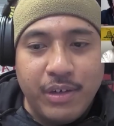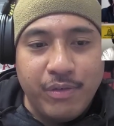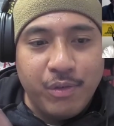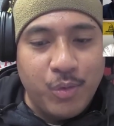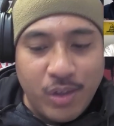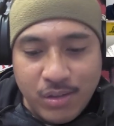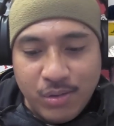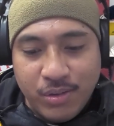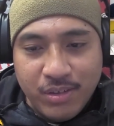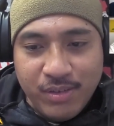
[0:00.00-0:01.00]
graduated from
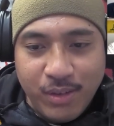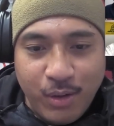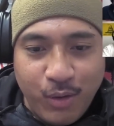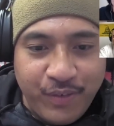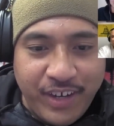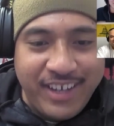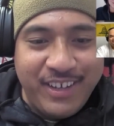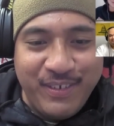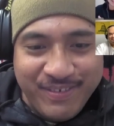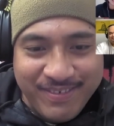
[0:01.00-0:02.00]
Wanalua
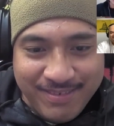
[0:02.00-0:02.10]
05.